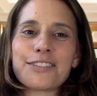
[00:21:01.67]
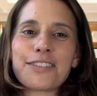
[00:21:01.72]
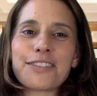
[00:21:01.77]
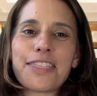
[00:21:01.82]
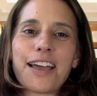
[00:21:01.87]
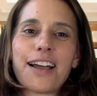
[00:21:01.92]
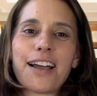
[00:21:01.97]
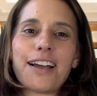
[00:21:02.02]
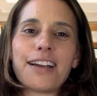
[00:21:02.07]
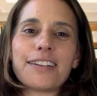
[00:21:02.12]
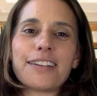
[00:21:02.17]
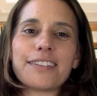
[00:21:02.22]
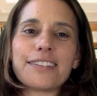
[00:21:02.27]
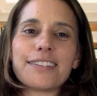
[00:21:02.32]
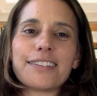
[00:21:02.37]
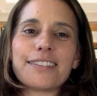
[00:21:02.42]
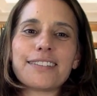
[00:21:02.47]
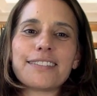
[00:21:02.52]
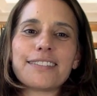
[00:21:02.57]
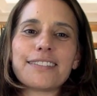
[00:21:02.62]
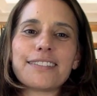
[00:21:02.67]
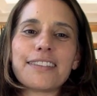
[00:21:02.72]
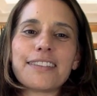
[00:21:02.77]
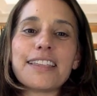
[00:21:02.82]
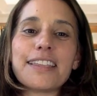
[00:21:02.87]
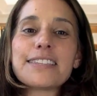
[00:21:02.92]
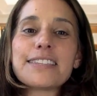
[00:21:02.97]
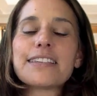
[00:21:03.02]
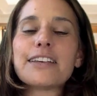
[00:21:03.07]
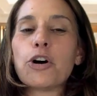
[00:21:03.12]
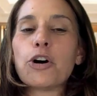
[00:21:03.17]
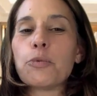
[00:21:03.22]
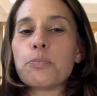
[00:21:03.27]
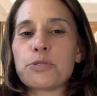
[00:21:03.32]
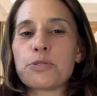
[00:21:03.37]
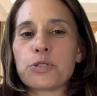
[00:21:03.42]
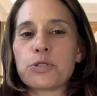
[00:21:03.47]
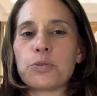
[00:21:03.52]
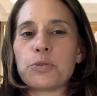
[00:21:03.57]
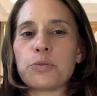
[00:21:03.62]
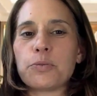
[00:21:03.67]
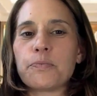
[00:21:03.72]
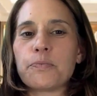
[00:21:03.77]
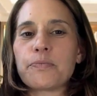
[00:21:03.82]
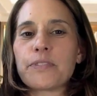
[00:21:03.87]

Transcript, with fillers: that this helps you